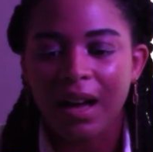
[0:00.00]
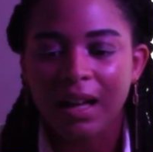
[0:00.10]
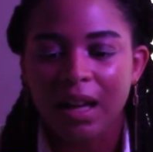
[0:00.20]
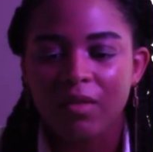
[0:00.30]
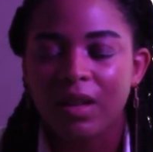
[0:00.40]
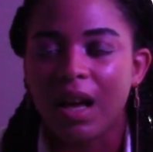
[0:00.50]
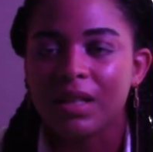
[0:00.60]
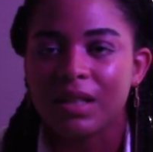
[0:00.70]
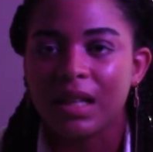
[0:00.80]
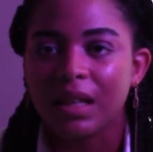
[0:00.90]
have not
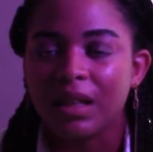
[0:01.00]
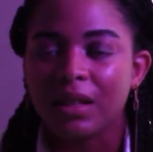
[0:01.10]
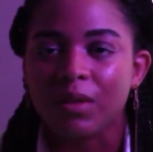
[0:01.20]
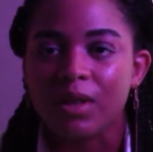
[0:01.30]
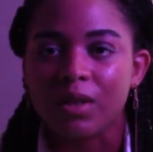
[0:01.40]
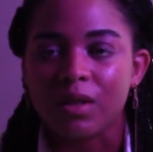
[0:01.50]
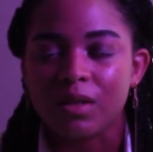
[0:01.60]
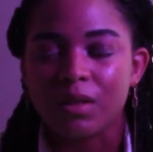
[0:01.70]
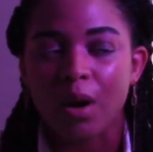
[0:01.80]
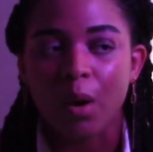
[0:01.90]
seen the original
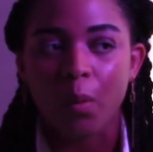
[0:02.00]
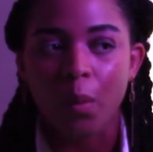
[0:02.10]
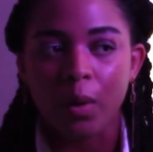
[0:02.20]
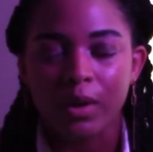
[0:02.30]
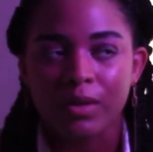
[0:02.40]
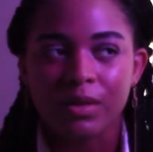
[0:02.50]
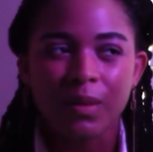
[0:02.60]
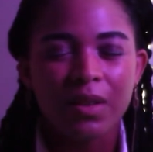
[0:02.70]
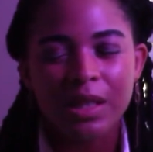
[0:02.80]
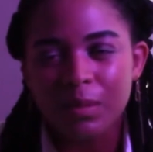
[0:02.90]
Star Wars.
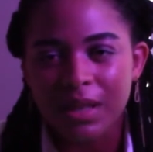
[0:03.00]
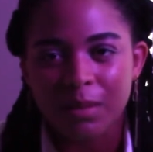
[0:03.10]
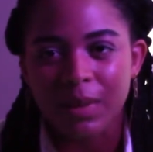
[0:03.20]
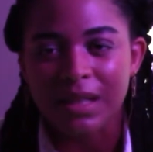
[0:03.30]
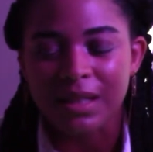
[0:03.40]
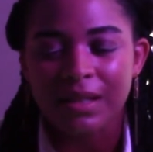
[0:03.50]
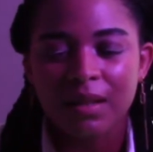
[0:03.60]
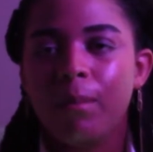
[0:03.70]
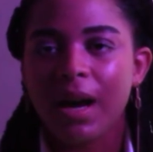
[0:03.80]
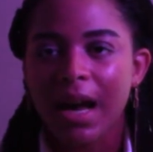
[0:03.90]
I've seen bits and pieces,
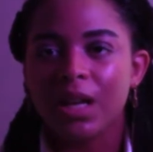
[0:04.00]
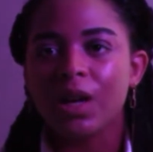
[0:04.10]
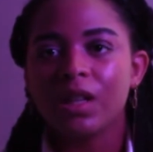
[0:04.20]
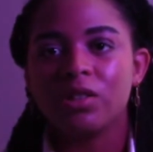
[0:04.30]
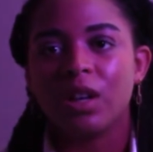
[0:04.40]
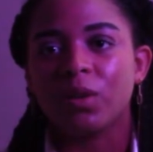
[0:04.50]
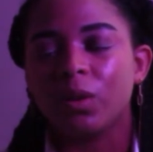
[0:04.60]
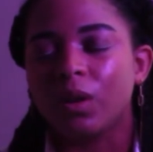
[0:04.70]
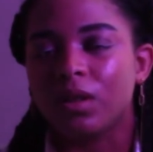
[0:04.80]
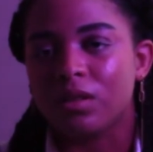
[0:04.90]
but I know the
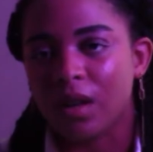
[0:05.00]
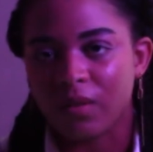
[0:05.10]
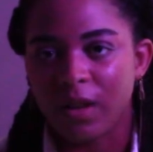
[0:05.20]
general Darth Vader